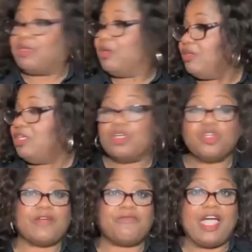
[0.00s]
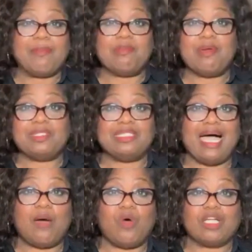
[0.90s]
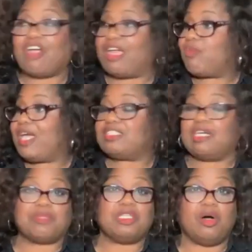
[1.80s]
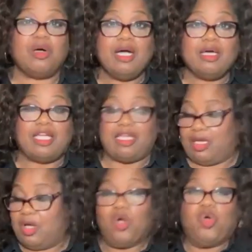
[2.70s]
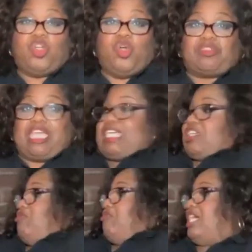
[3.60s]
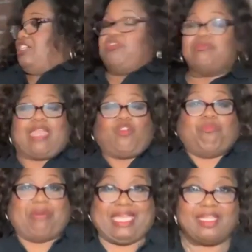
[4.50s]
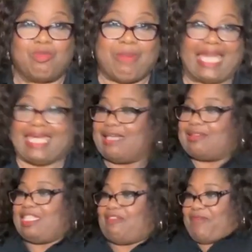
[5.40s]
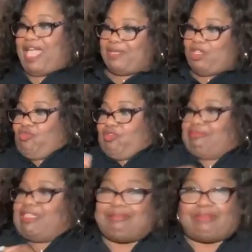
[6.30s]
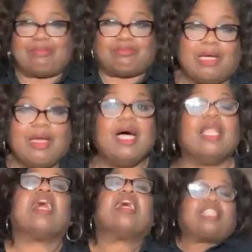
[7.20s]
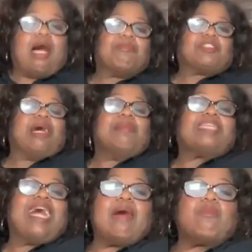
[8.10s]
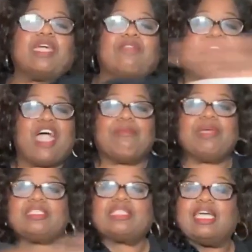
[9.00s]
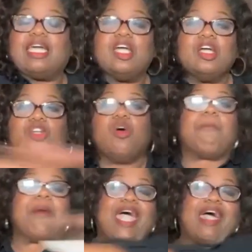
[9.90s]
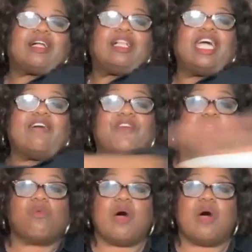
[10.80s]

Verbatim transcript: You know, you get family members now, one trying to raise up, you know, who you think you is. You're not no better than nobody else in the family. You, you, that, that, that. So sometimes we in the families, it, it, you're a path clear